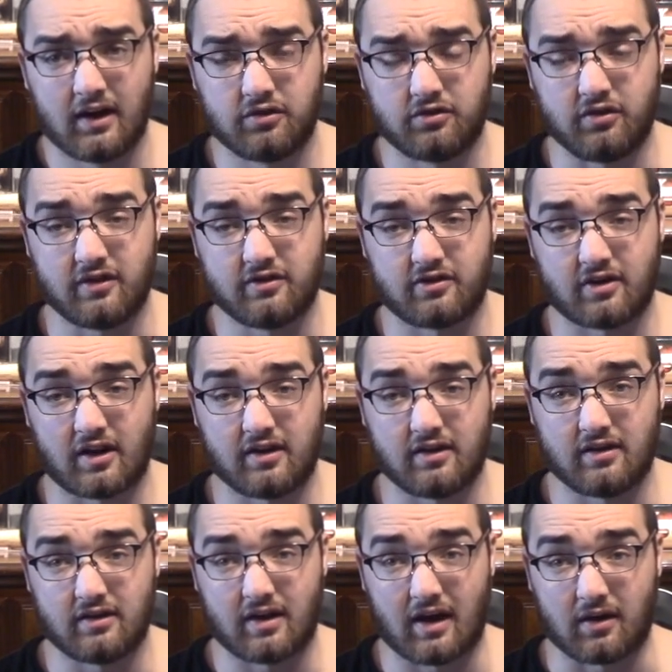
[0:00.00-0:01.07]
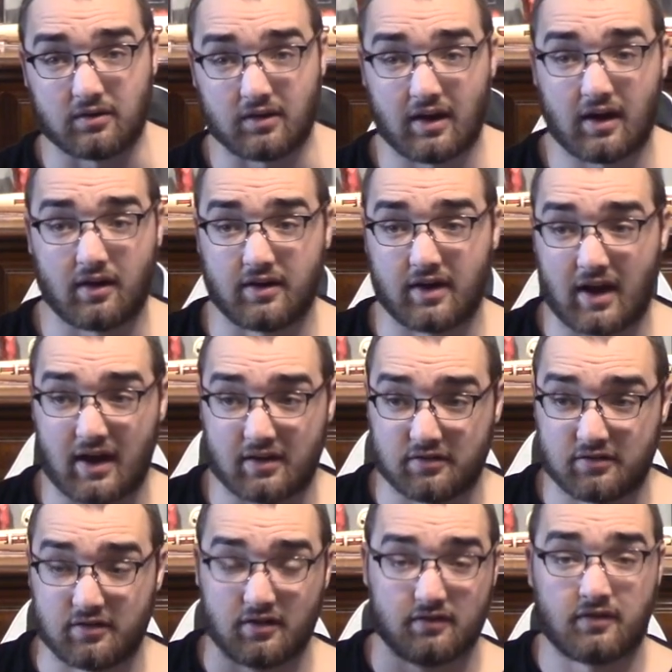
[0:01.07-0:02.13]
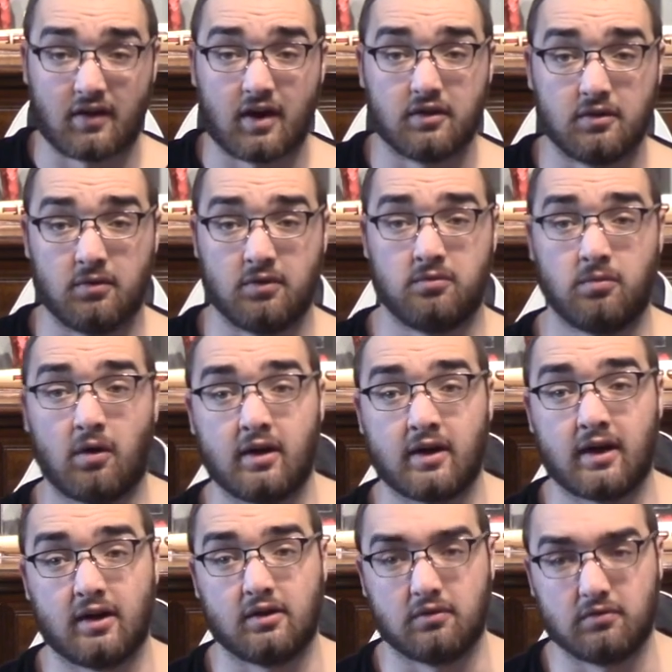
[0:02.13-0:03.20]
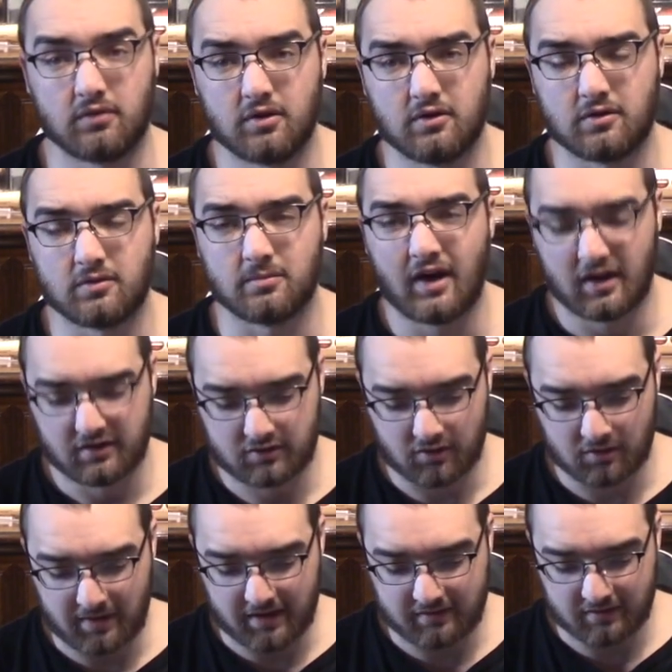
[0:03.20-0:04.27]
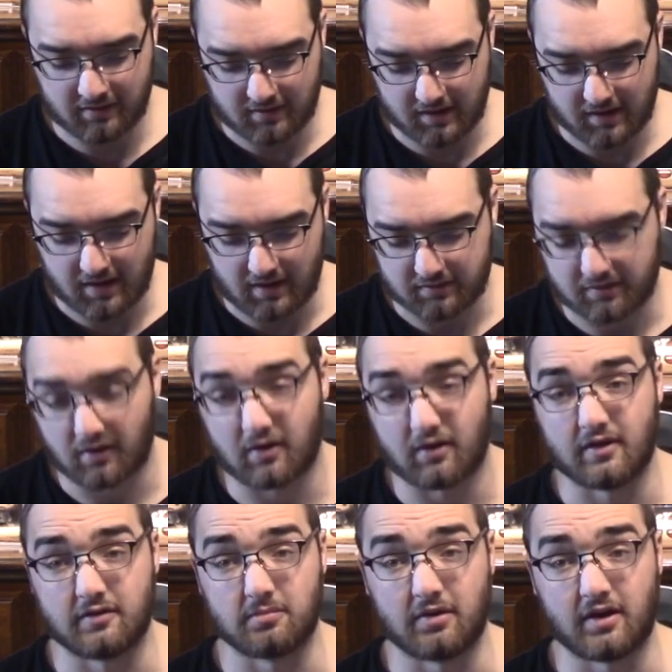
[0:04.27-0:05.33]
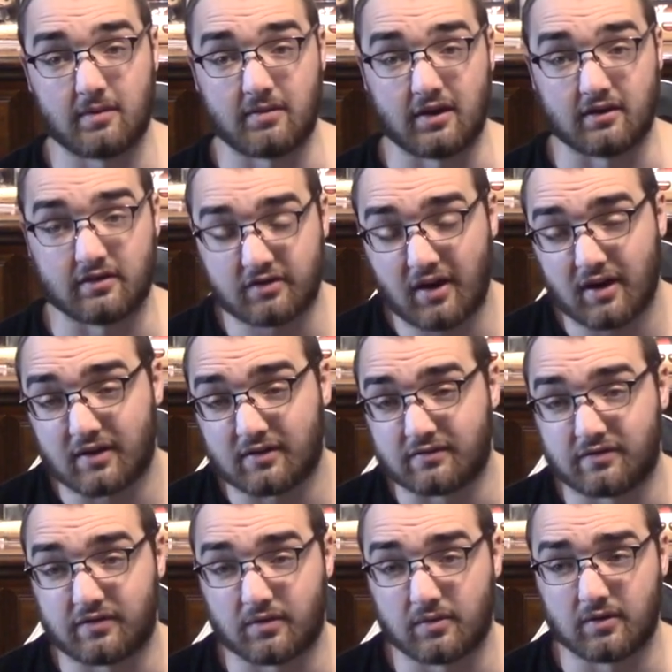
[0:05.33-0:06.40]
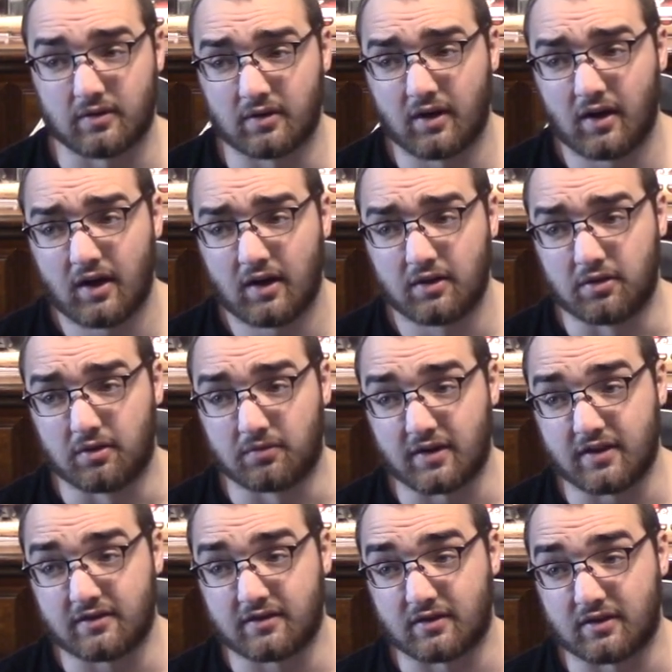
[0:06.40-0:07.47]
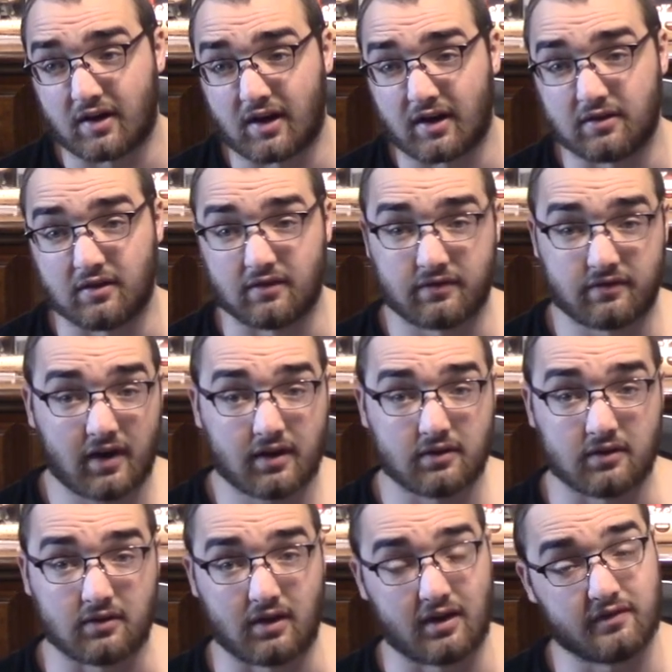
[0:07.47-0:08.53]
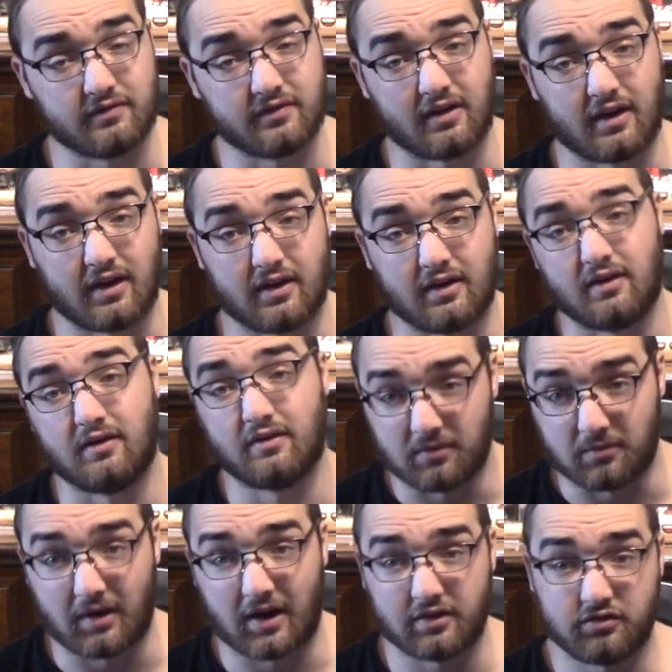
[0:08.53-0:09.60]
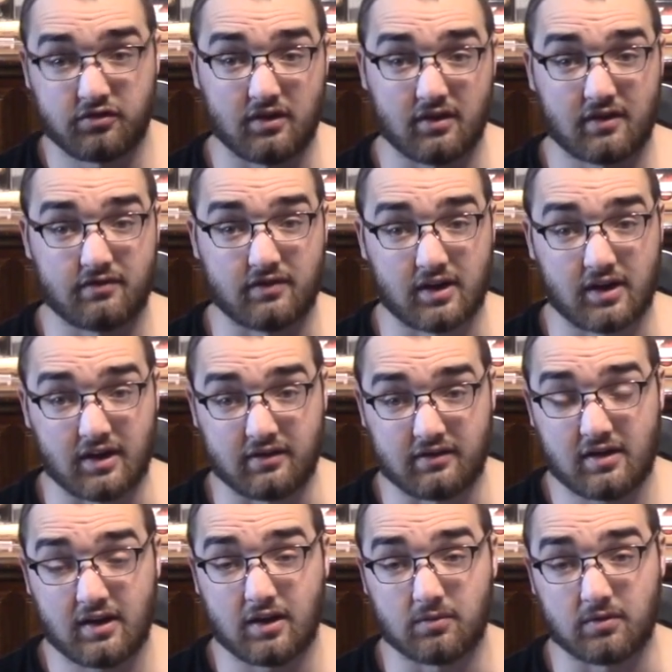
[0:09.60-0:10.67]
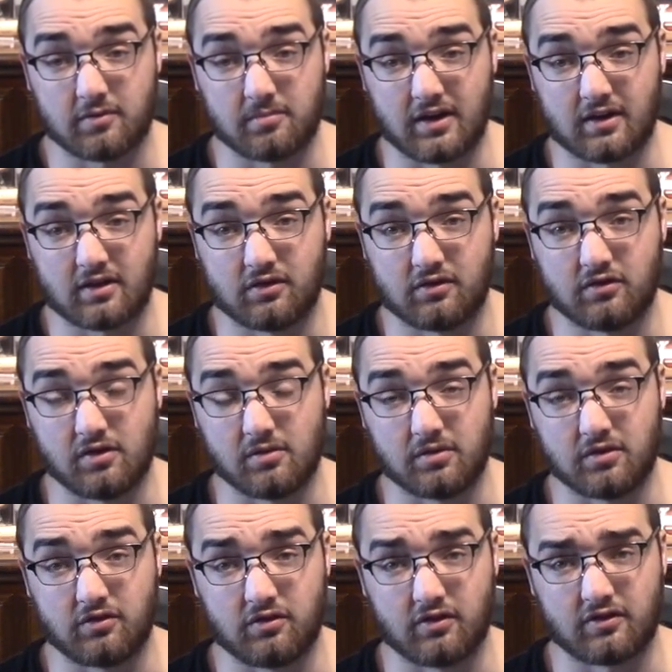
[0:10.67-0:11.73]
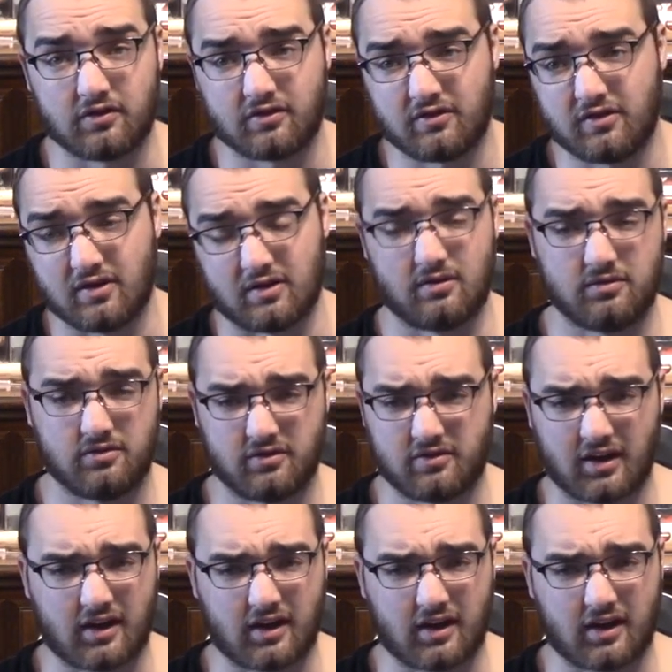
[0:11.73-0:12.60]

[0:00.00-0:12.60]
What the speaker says: she said it out loud as their father was walking in the room. So basically now Tara is blaming Sam for the reason that their father left, and why she left at 18 was because she was just, you know, just, I